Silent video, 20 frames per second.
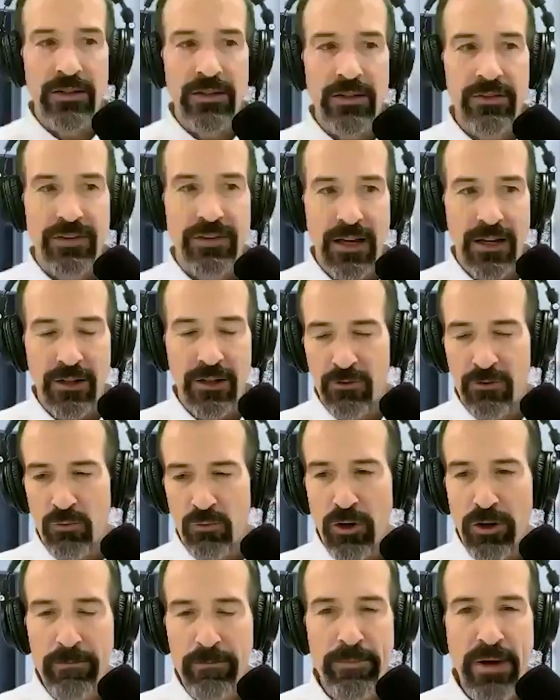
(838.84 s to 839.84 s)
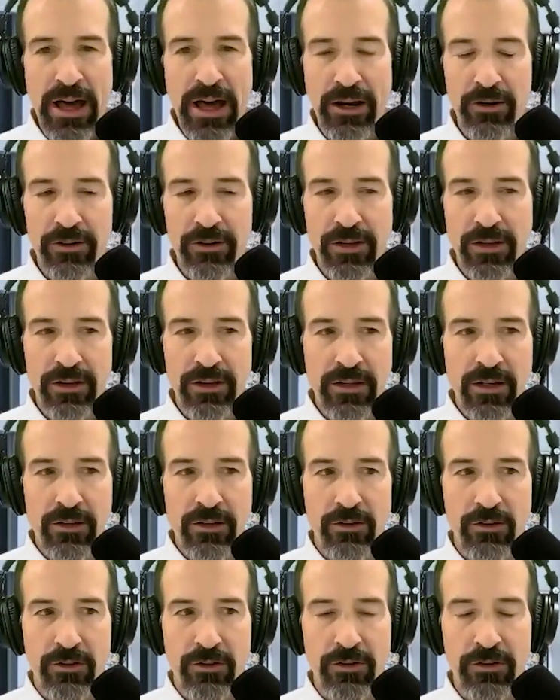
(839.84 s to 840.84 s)
that is one better than the other,
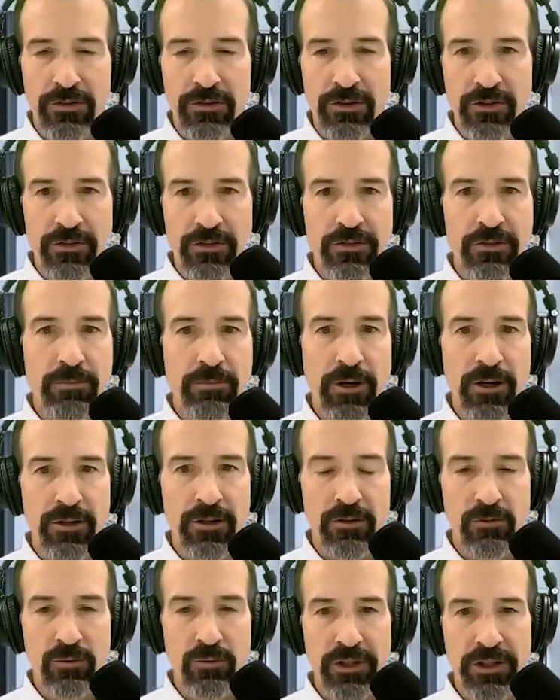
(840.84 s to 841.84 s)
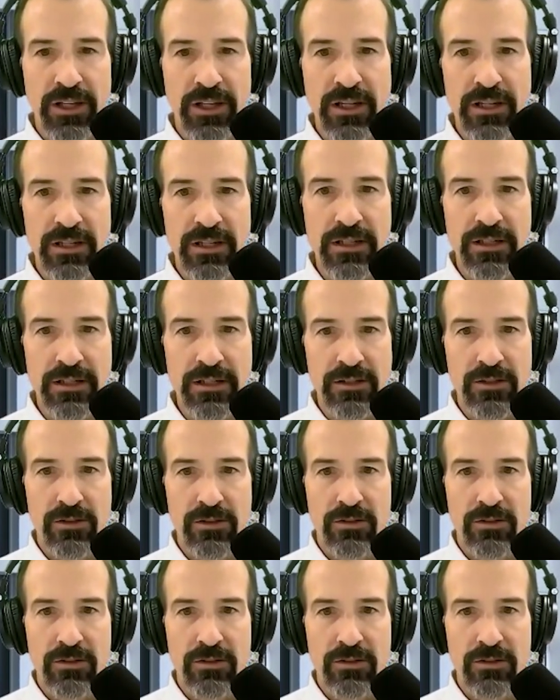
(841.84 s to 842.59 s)
or does it just depend on what they need?